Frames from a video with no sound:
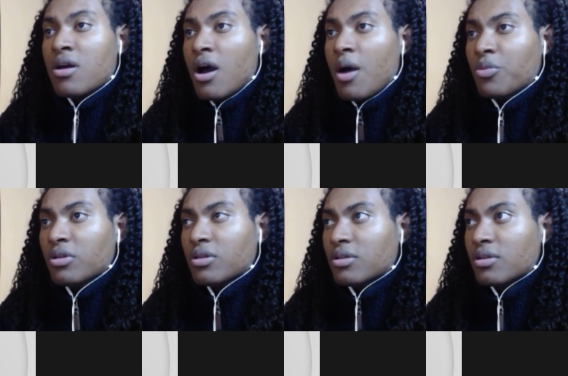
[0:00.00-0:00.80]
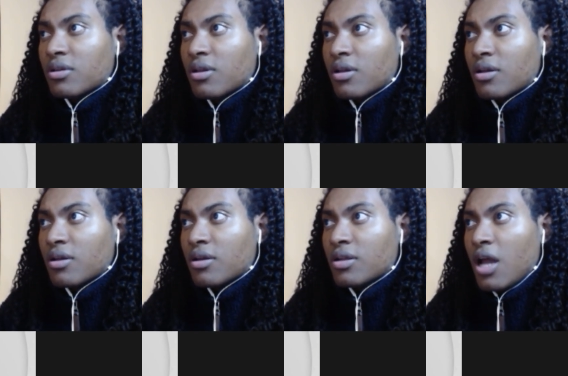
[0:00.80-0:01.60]
I'm really
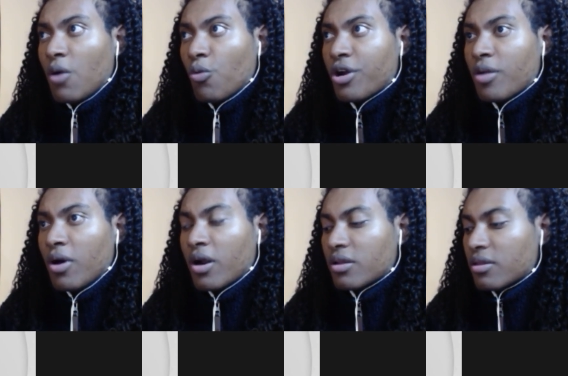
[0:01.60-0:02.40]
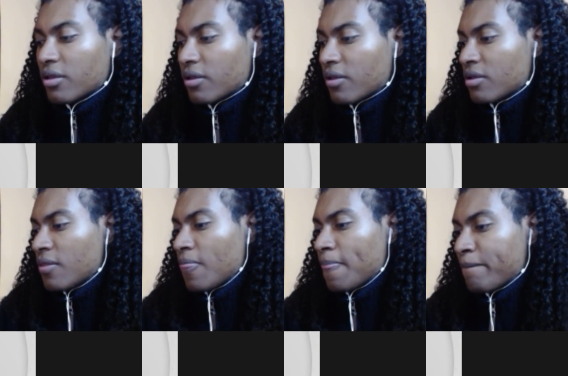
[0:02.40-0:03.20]
not worried about anything.
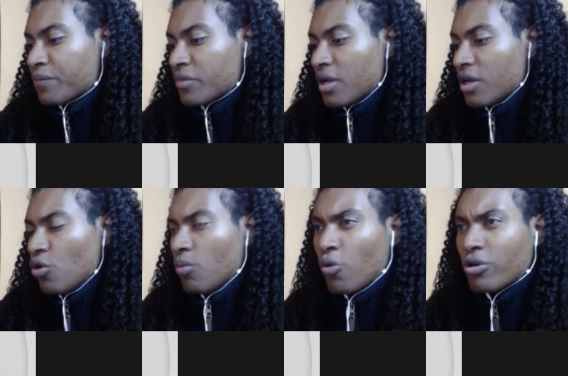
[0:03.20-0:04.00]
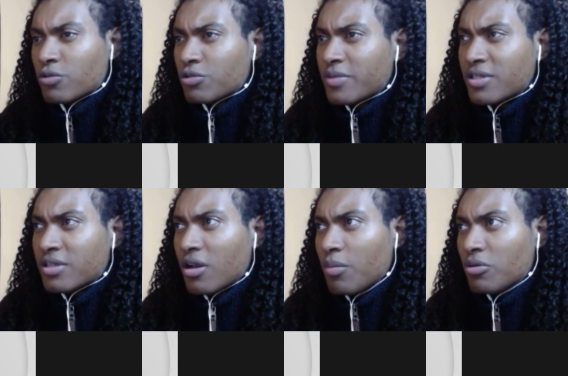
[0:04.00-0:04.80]
I know Morris was
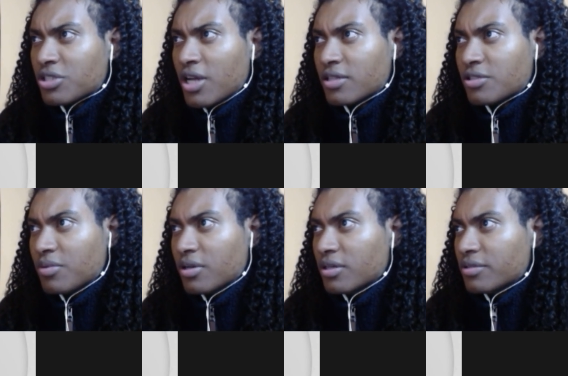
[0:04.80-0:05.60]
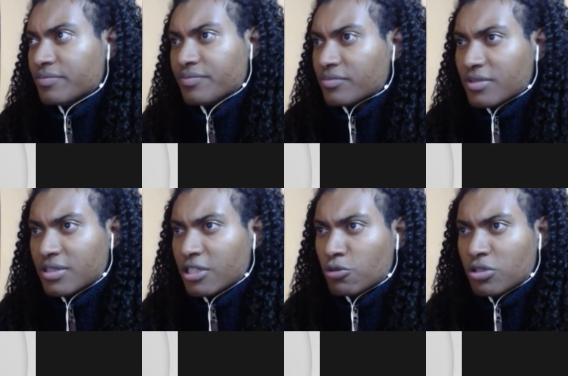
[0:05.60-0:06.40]
missing a couple shots, but
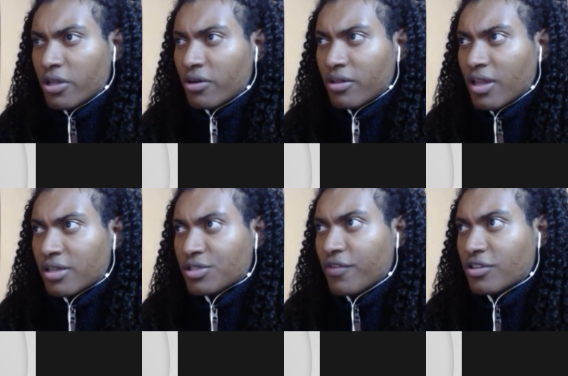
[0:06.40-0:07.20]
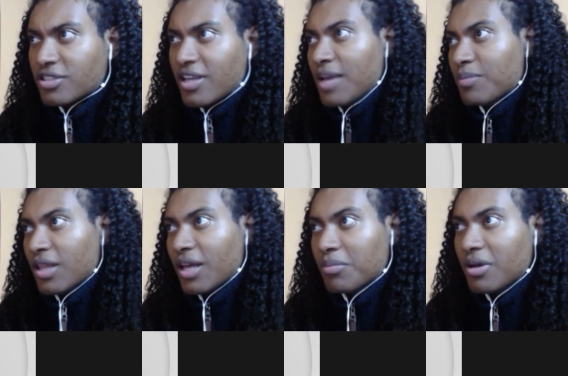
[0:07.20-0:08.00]
this was literally like his first game in
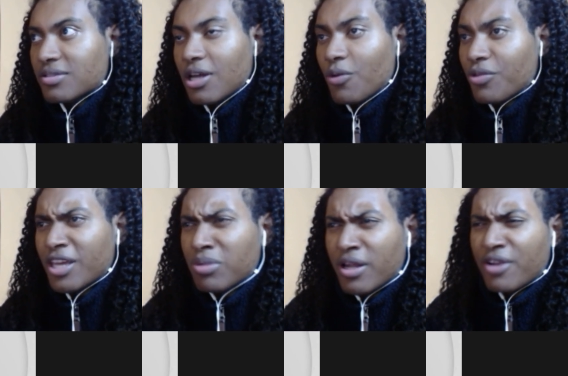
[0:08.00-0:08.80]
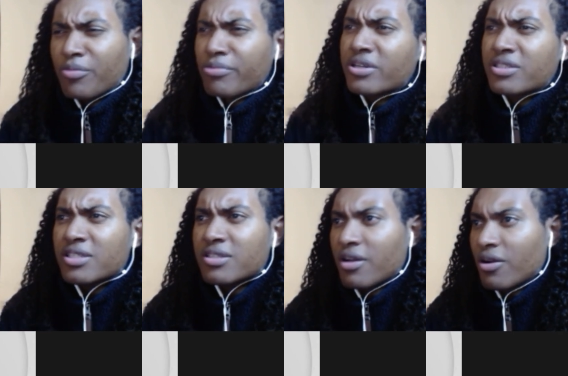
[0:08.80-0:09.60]
like months. I don't think he played in the
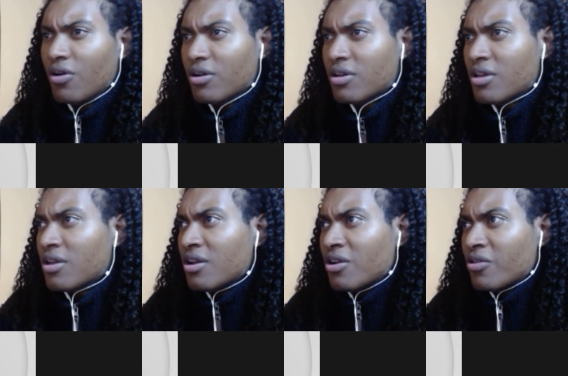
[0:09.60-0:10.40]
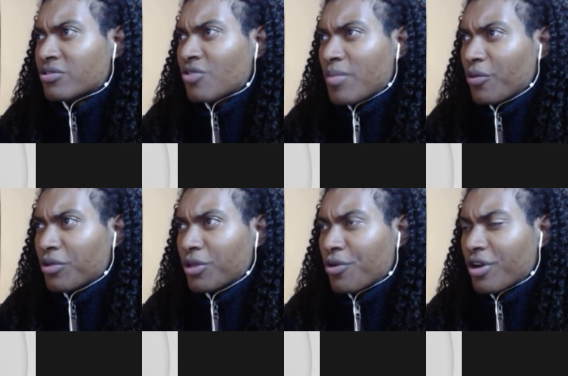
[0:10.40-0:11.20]
preseason at all. So I'm not
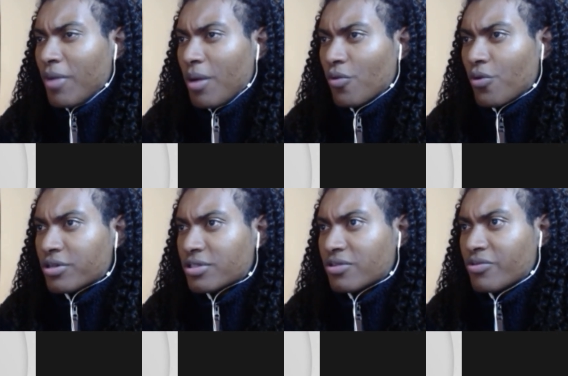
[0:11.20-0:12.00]
really worried about Morris.